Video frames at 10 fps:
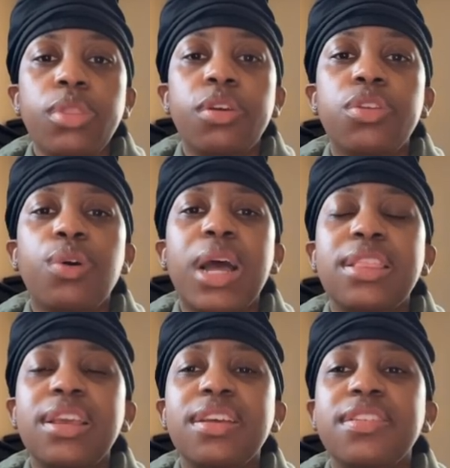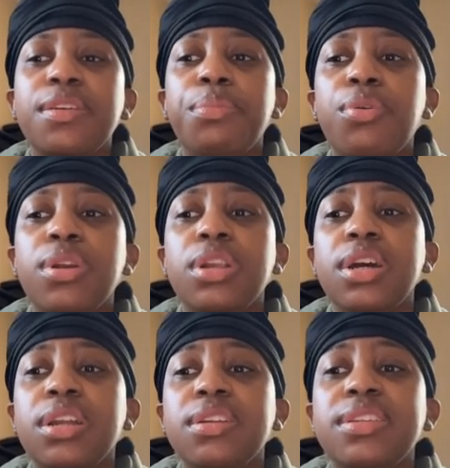So I think it's important to
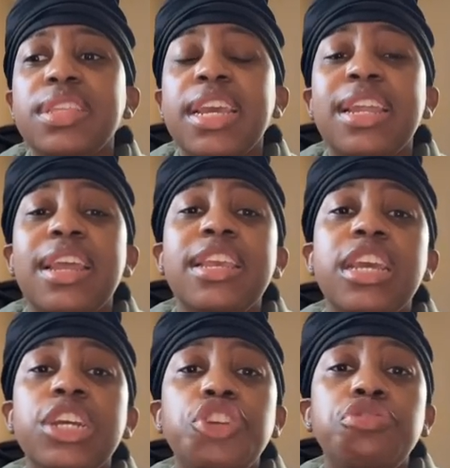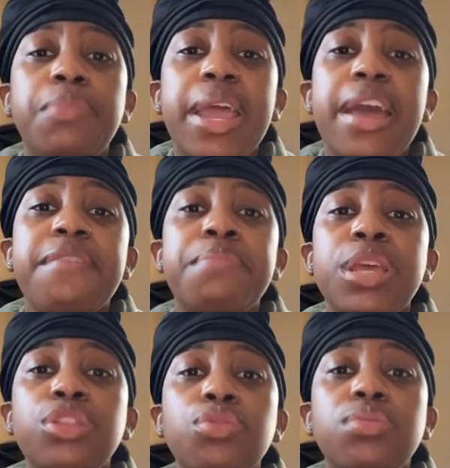understand that yes, you may have
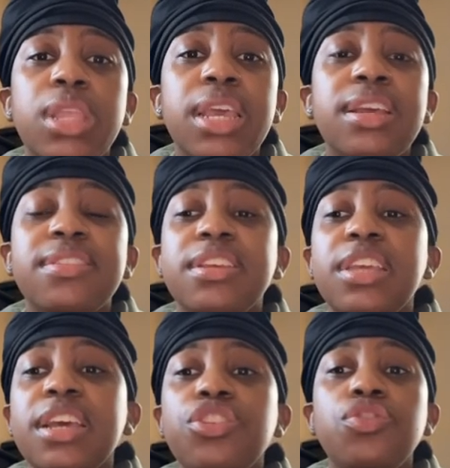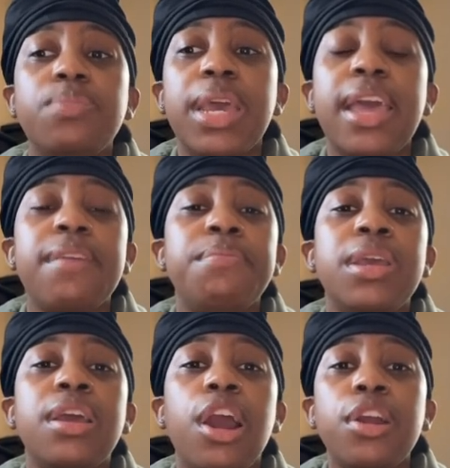been through things, and yes, you may have
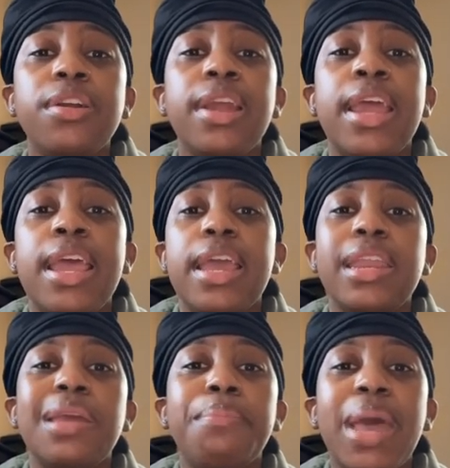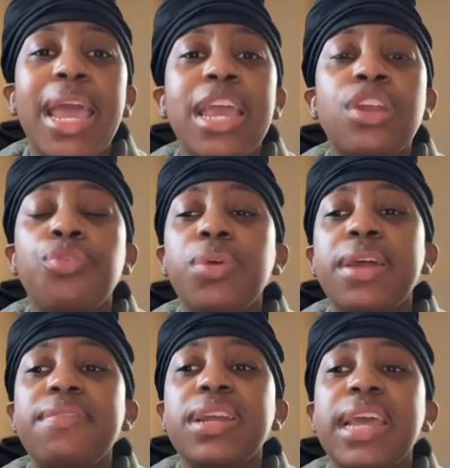been hurt and in pain or
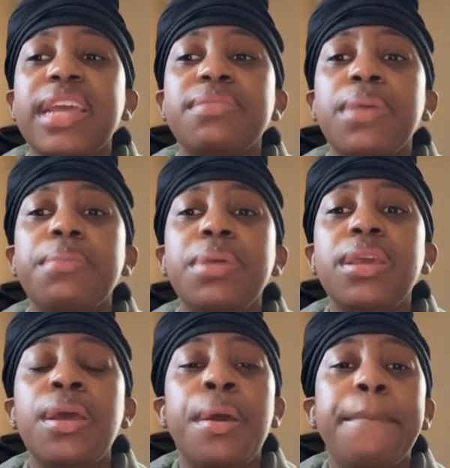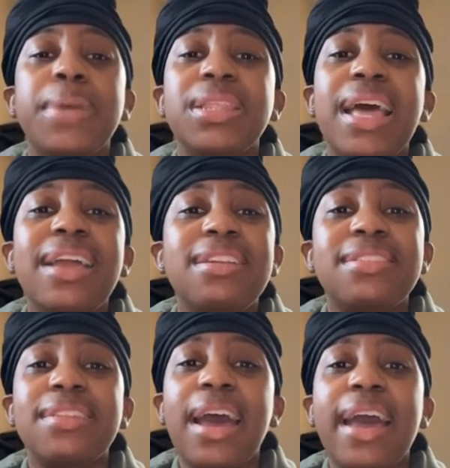whatever the case may be, but that does
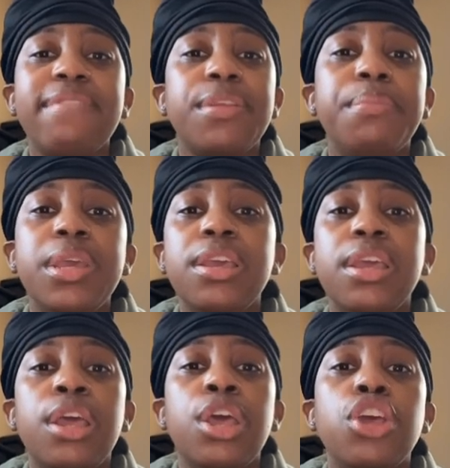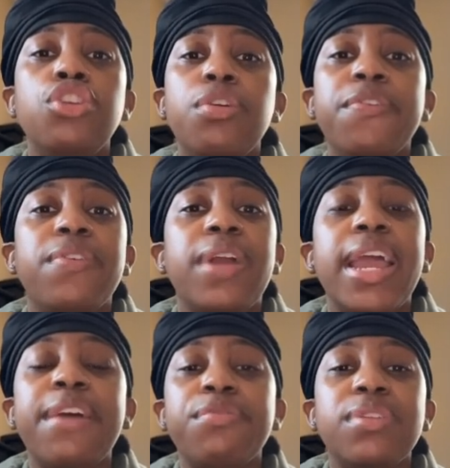not have to be your
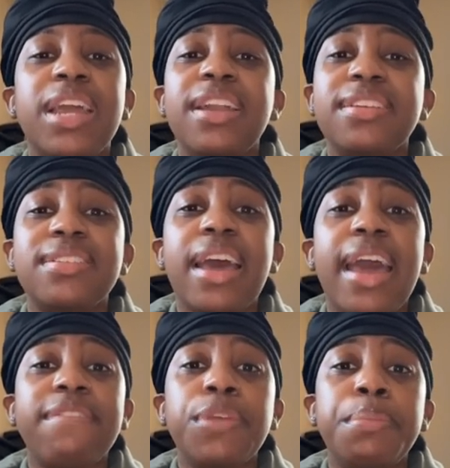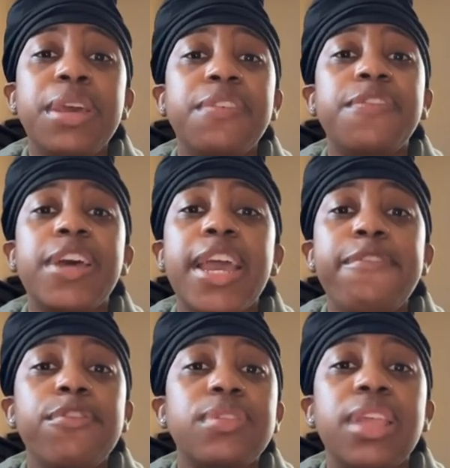forever. That does not have to be a
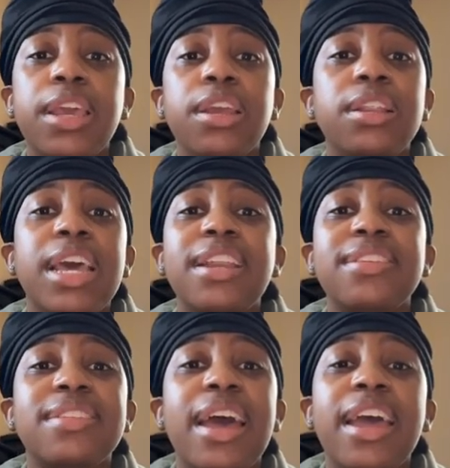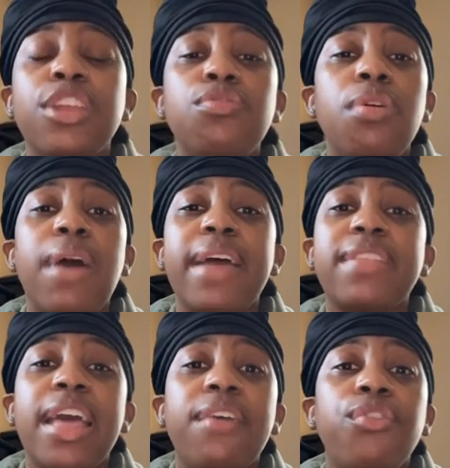forever thing. That is not, you have to
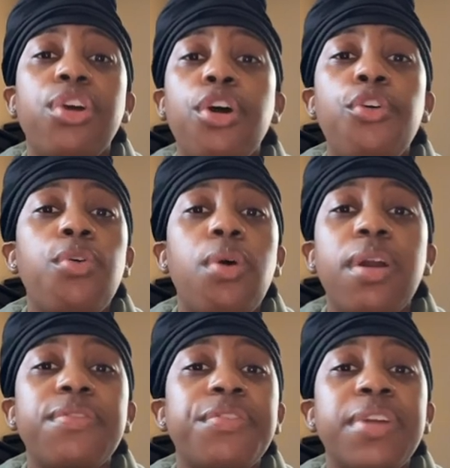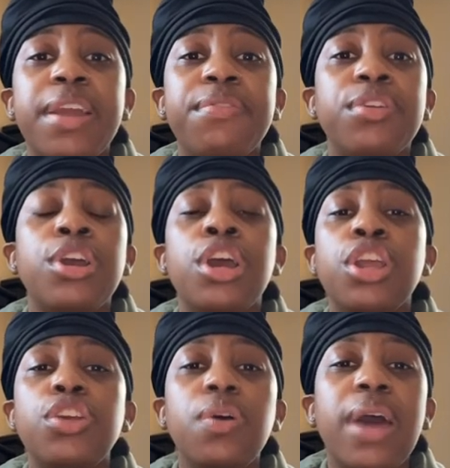have a cold heart forever.
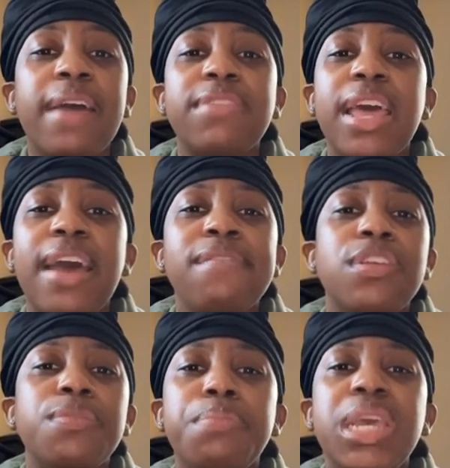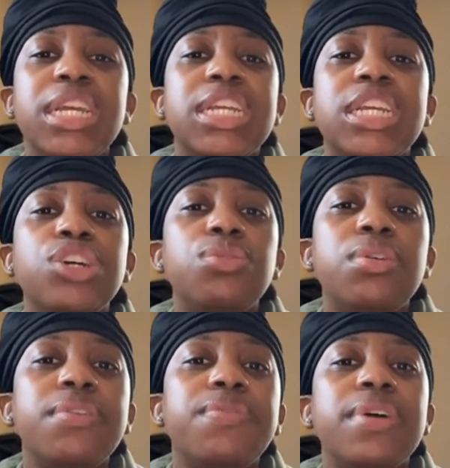You don't have to have this big shield
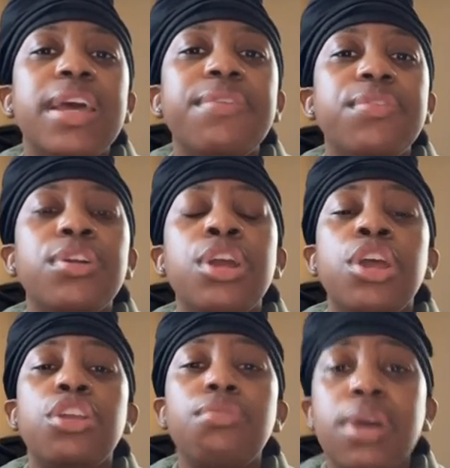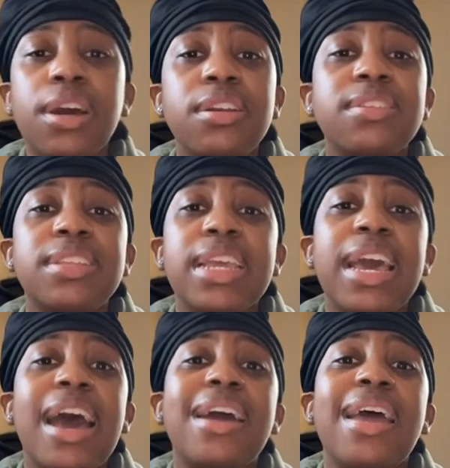up forever. You can understand
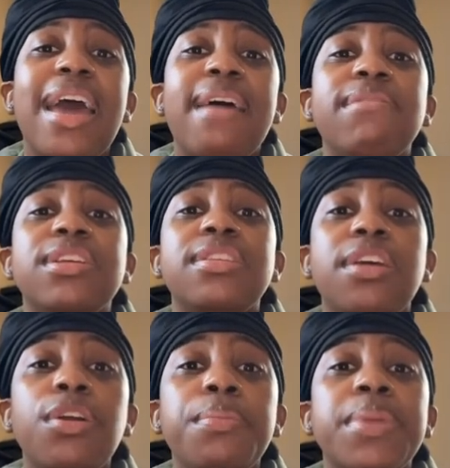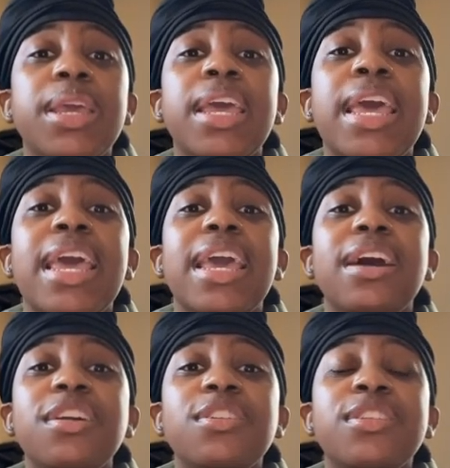how to have discernment and
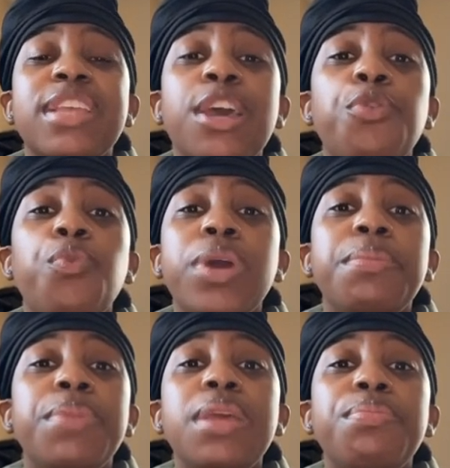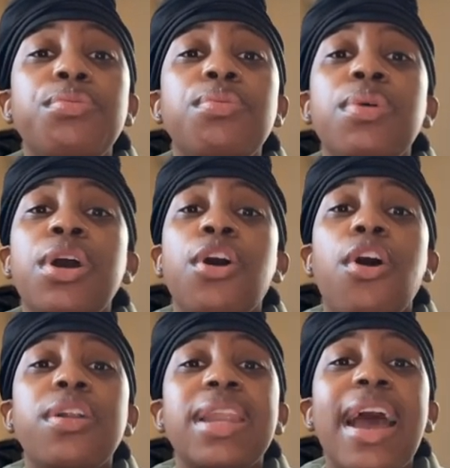understand when people
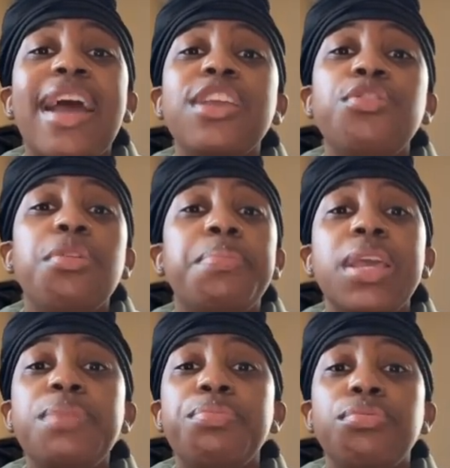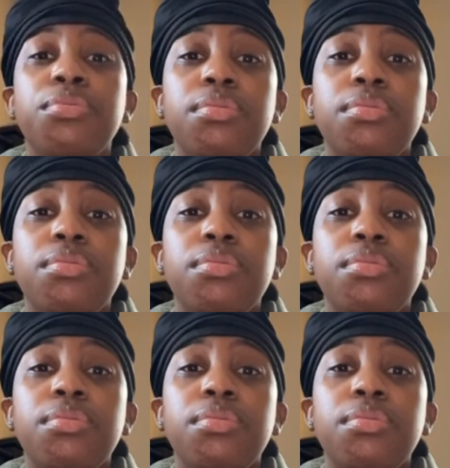are not your people.